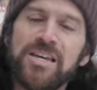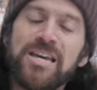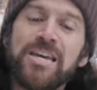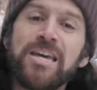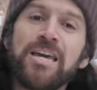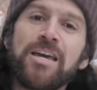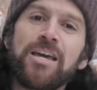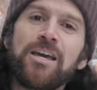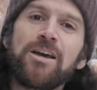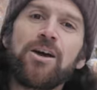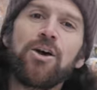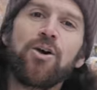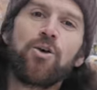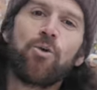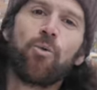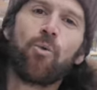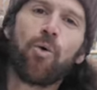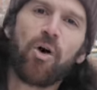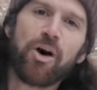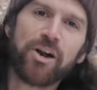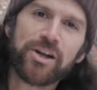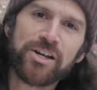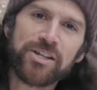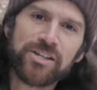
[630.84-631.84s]
he
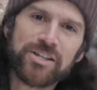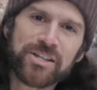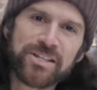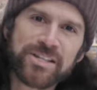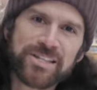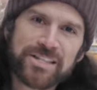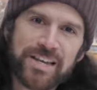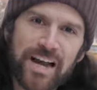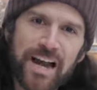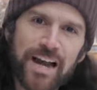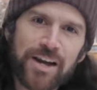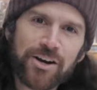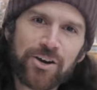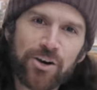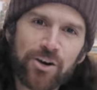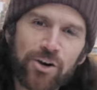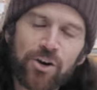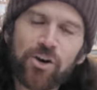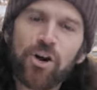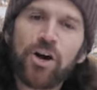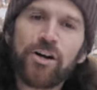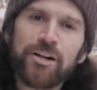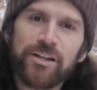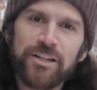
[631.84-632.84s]
wanted to sign
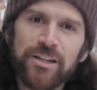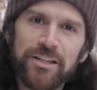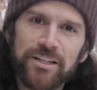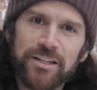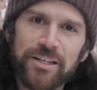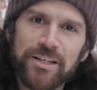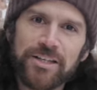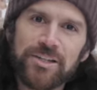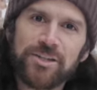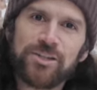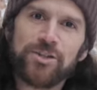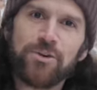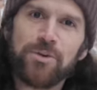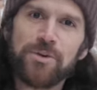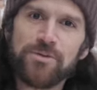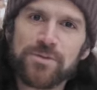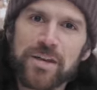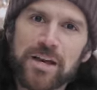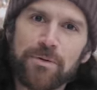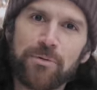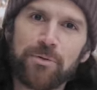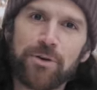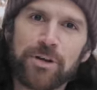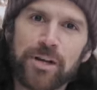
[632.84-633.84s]
her onto the lease, so he was
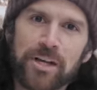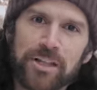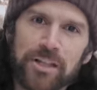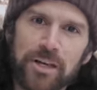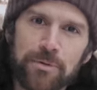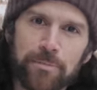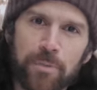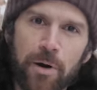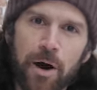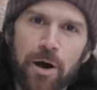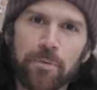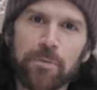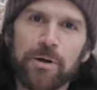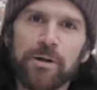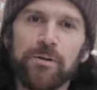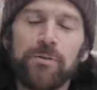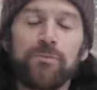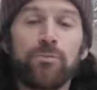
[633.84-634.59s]
able to get the apartment,